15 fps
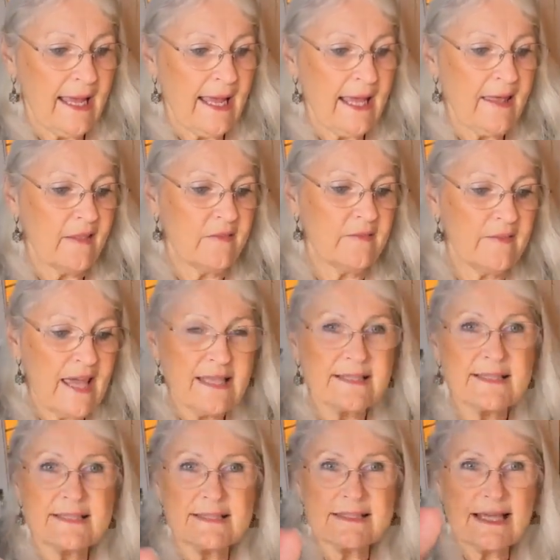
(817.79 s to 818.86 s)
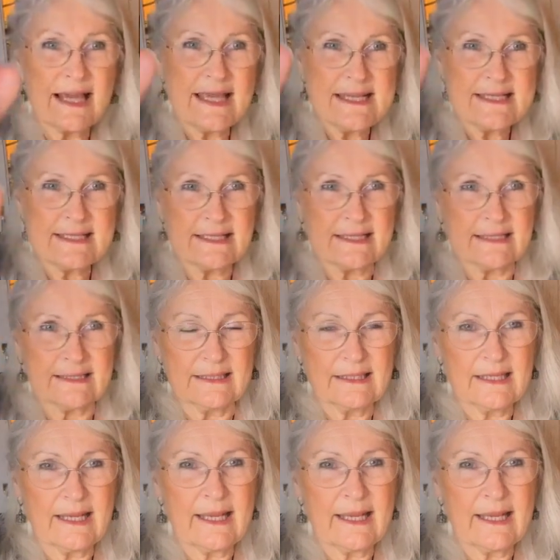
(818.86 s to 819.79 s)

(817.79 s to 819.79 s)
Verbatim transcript: and that's sizing